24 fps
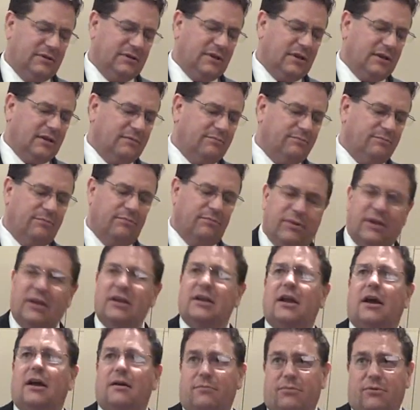the
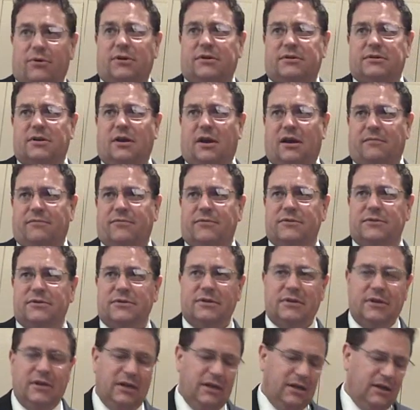Pentagon press conference.